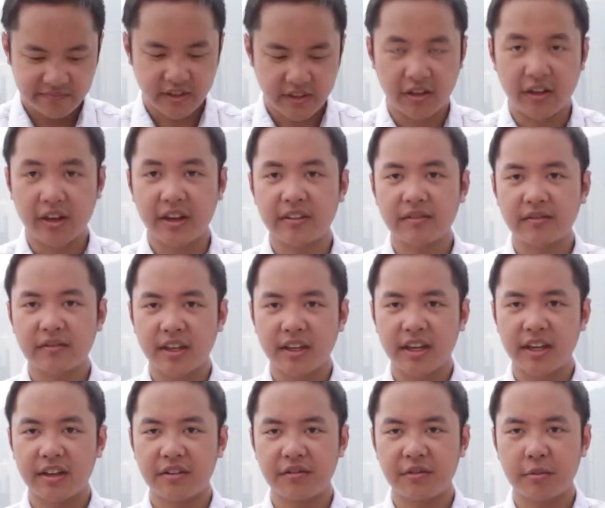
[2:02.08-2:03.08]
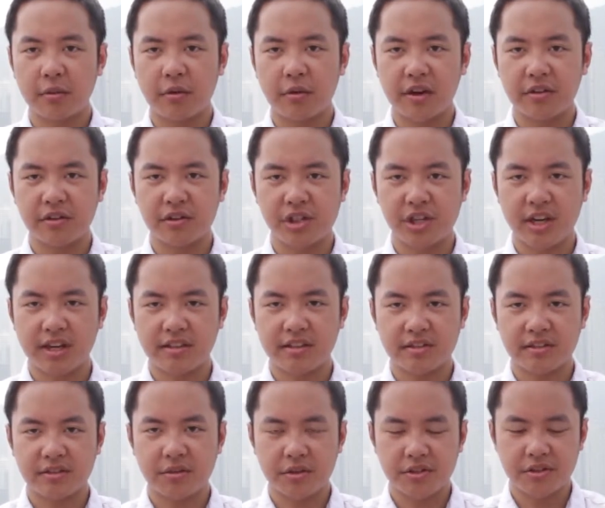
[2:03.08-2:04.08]
All right, again, from around
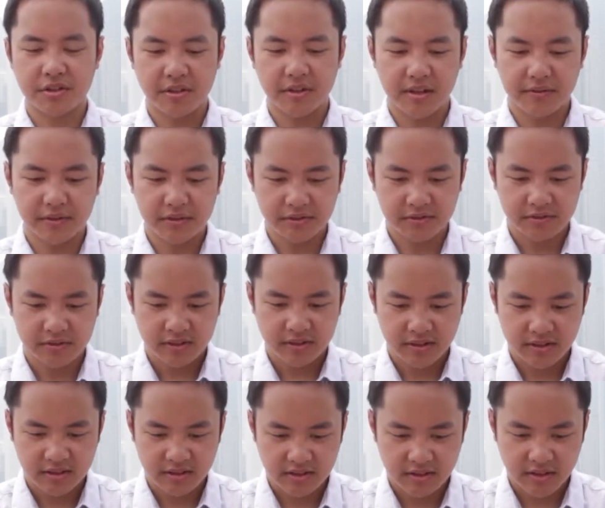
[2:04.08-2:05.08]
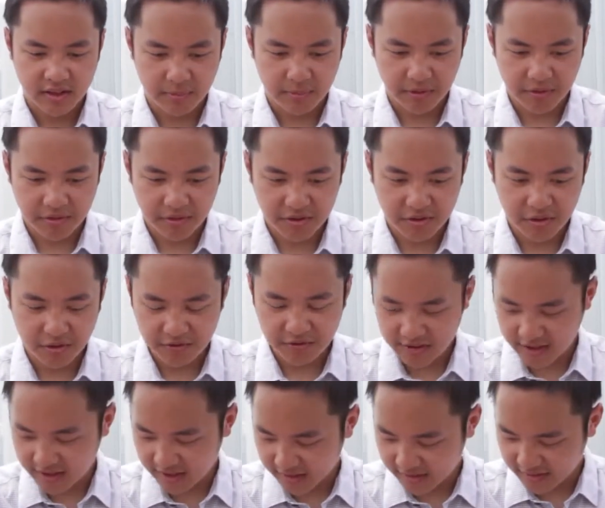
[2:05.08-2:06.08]
chest, torso level, coming through.
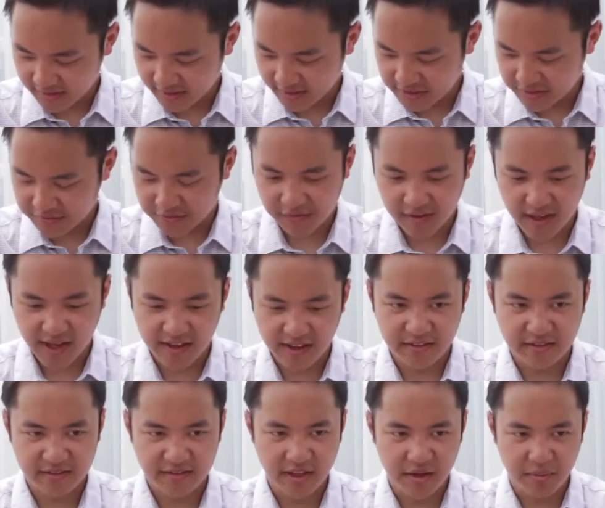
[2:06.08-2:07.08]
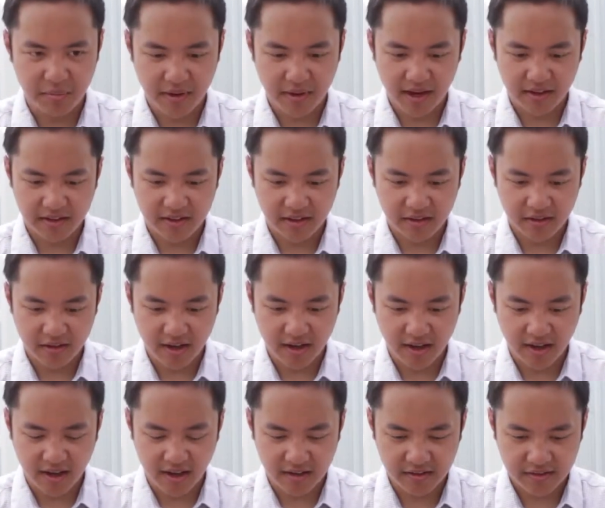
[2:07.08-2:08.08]
Hopefully I get a nice flat impact here,
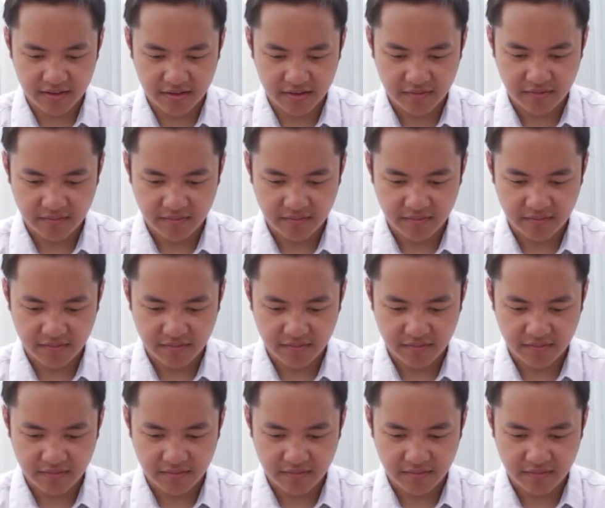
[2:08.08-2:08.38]
and